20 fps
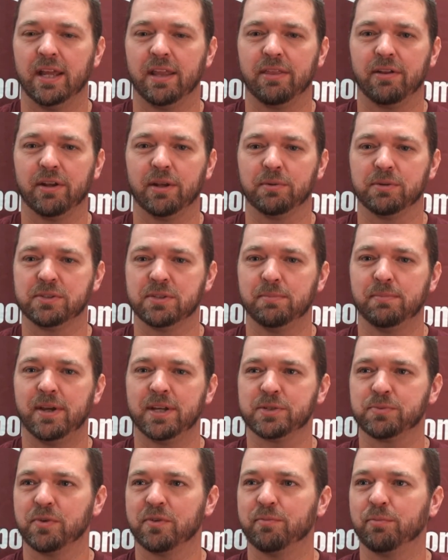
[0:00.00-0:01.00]
I, I thought it was the
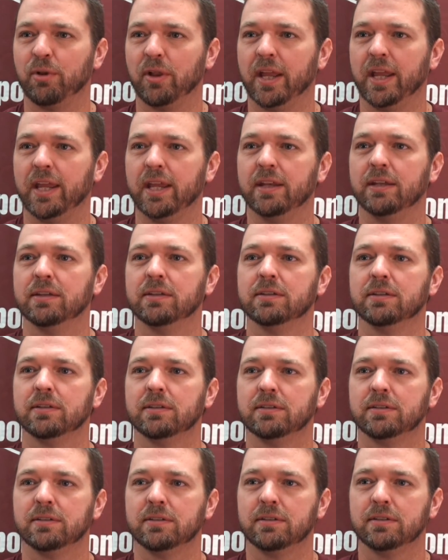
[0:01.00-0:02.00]
best we've played
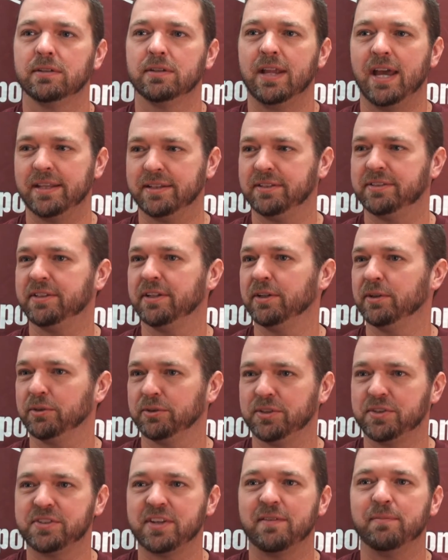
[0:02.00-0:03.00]
at the Citadel
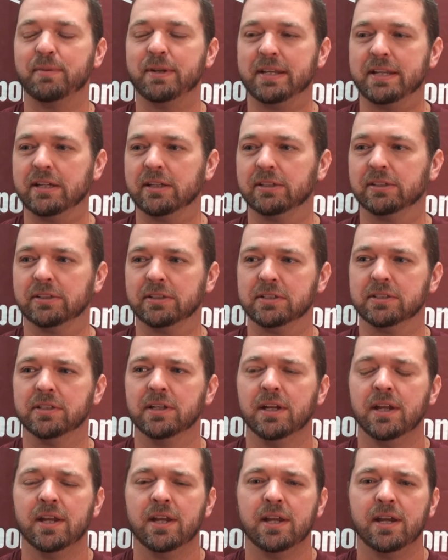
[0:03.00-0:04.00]
since I've been here, and
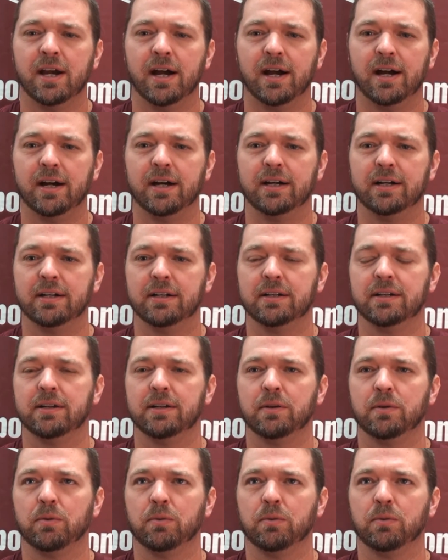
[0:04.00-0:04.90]
uh,